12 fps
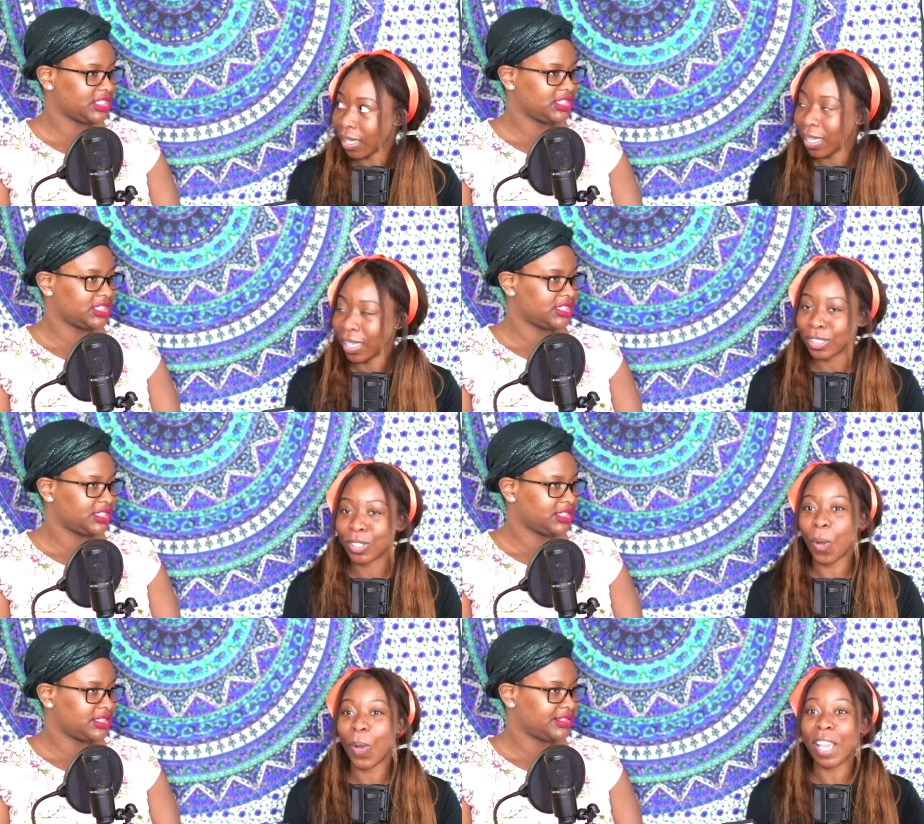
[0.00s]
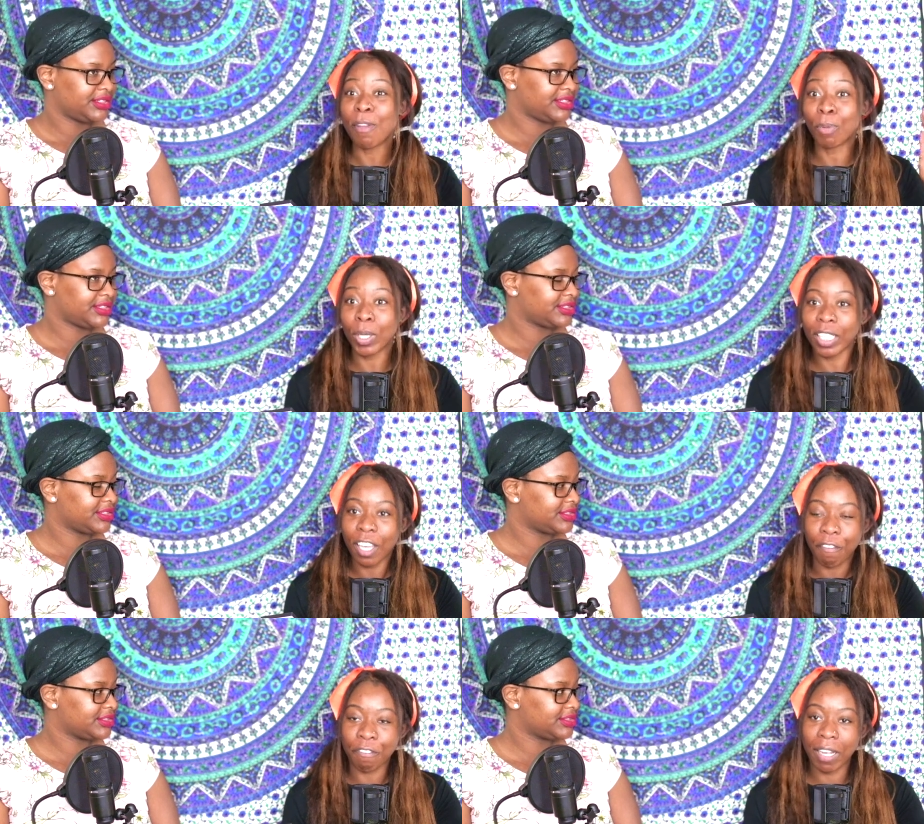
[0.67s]
Speaker 1: so it really
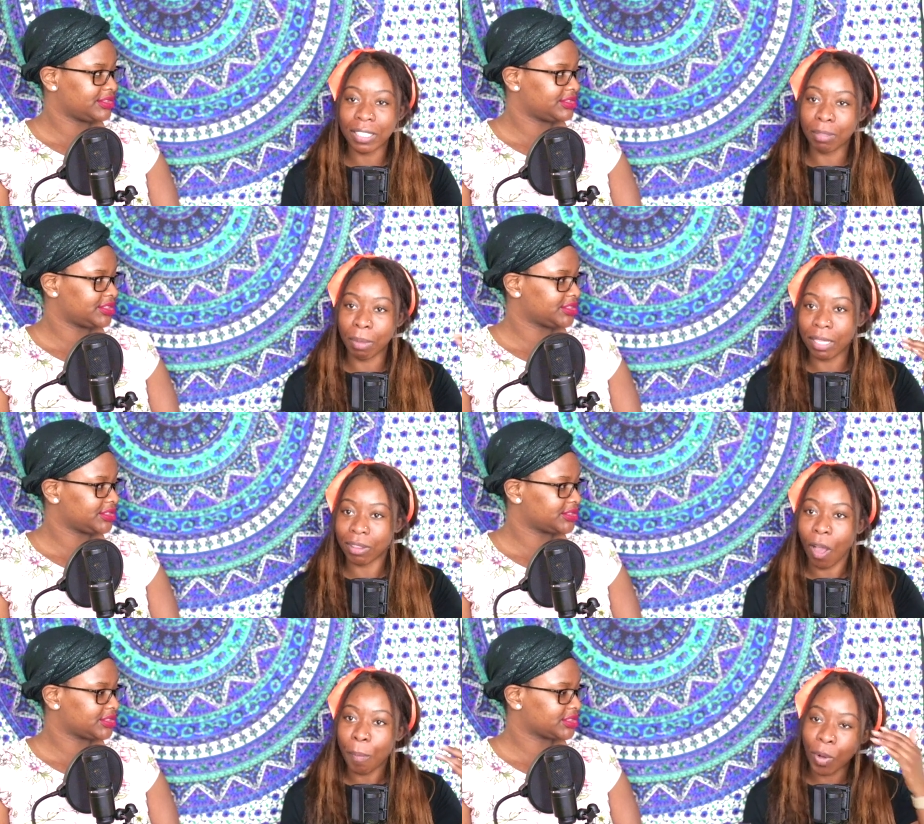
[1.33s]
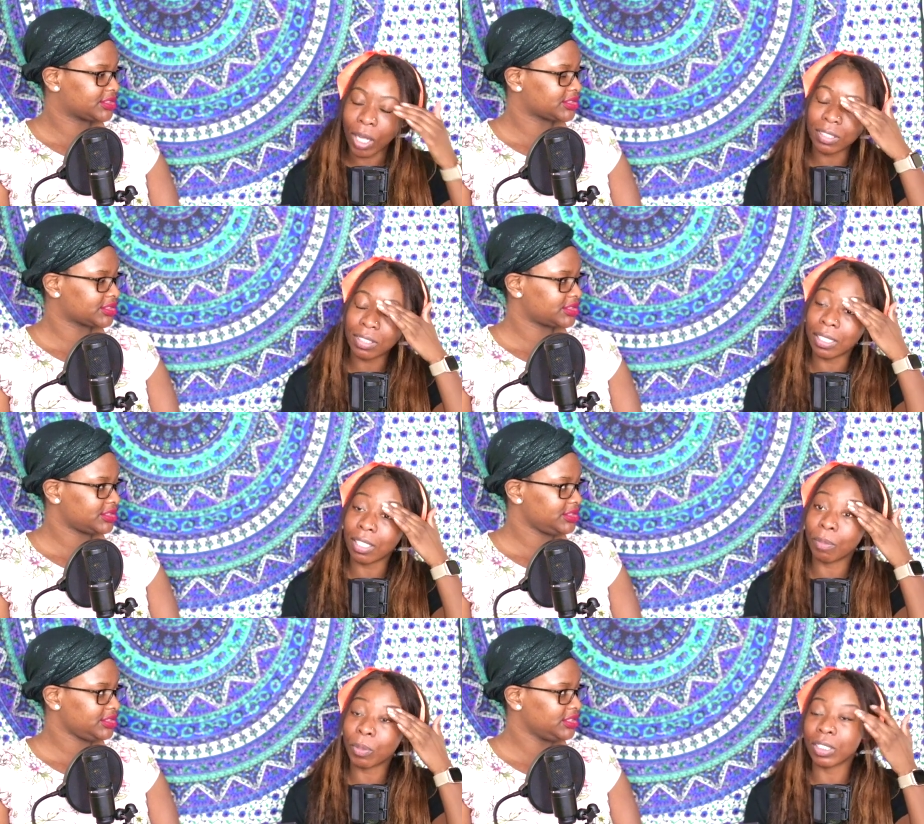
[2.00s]
affected my thought process and then it
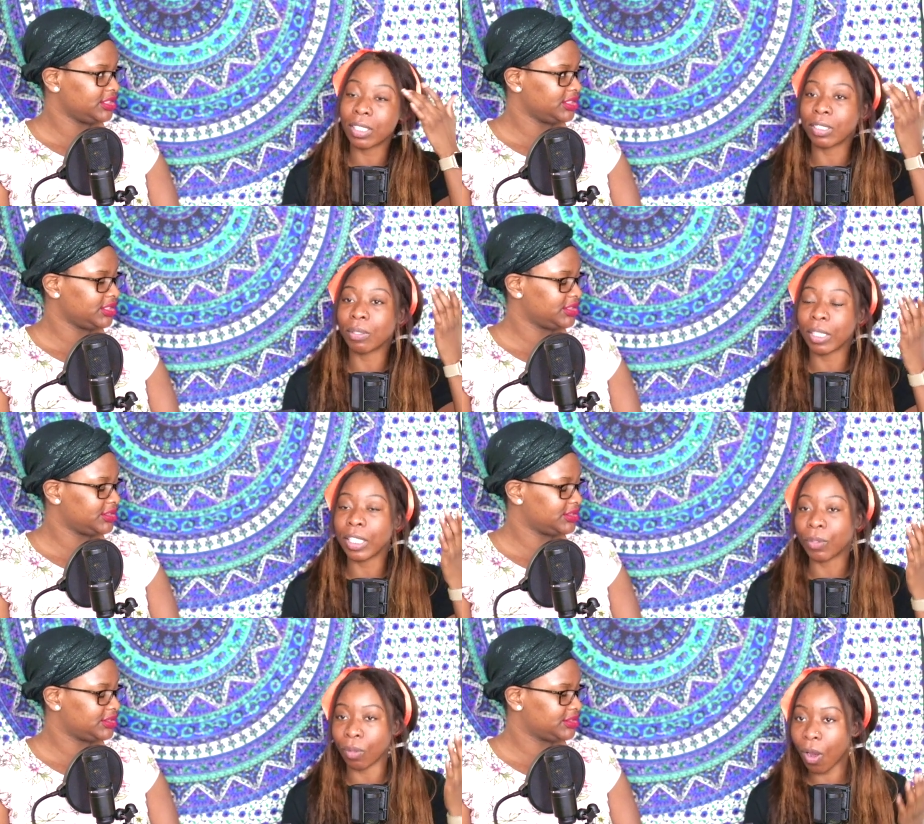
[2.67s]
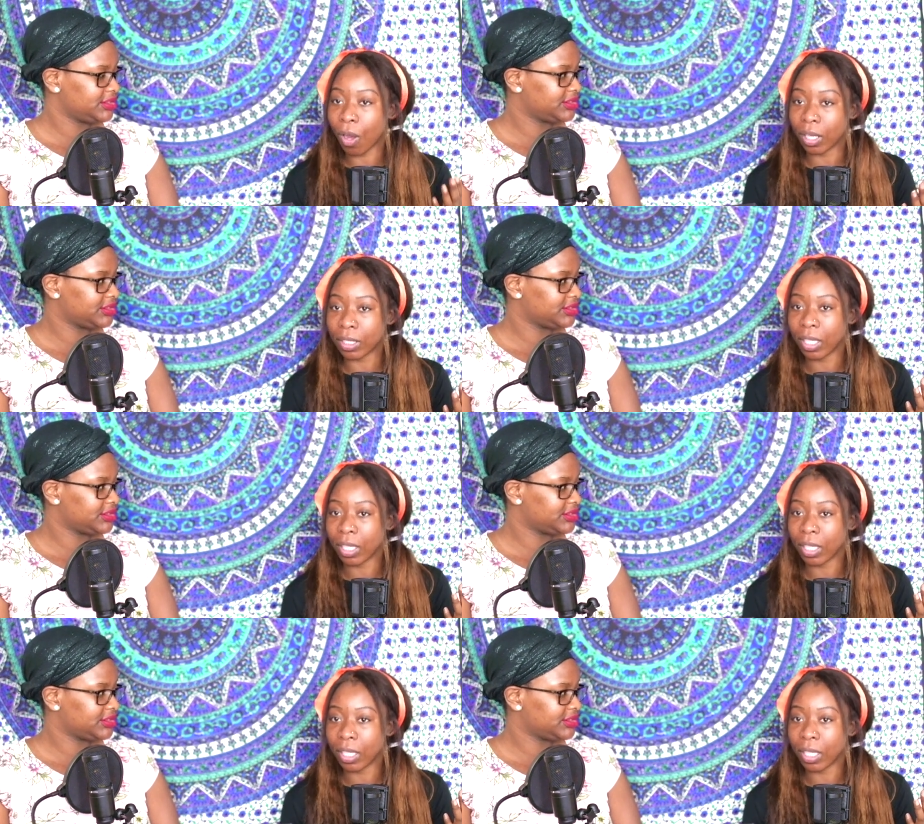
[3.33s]
wasn't until yeah. later on